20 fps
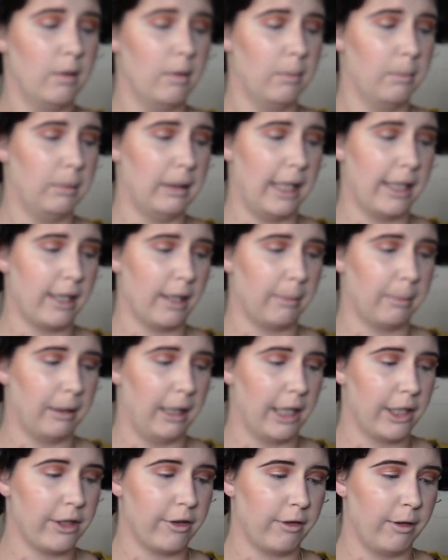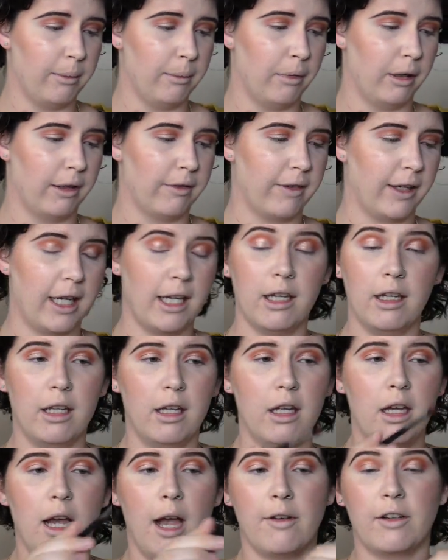blender brush from Morphe,
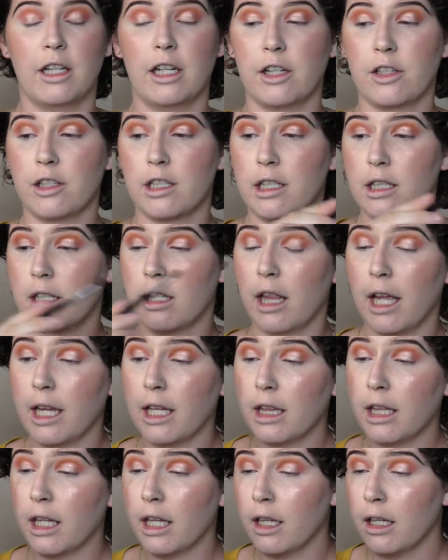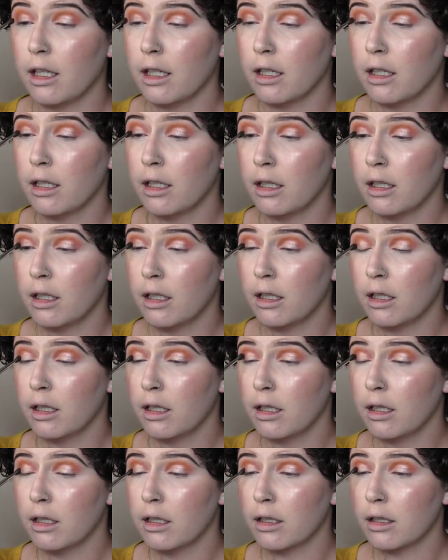I'm going to just slightly
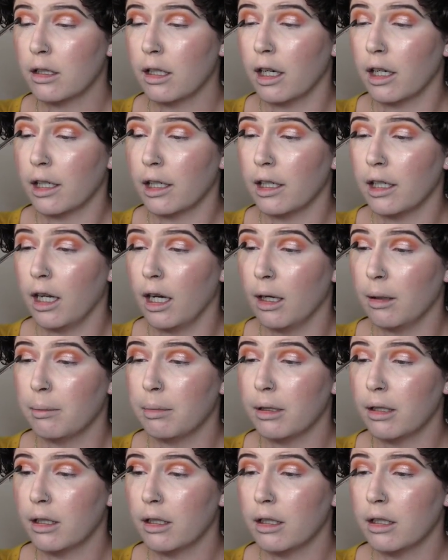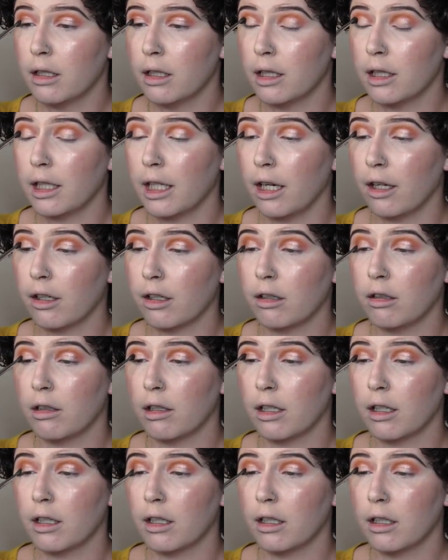darken up the outer
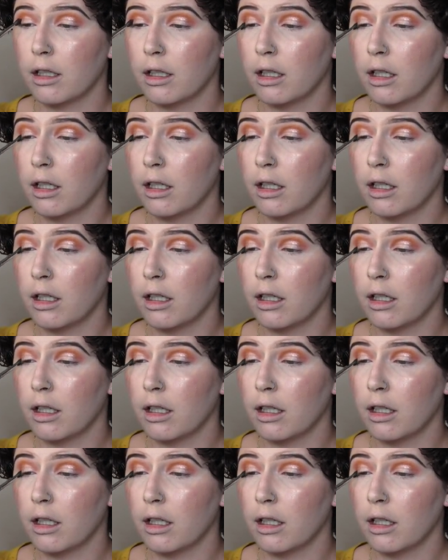corner.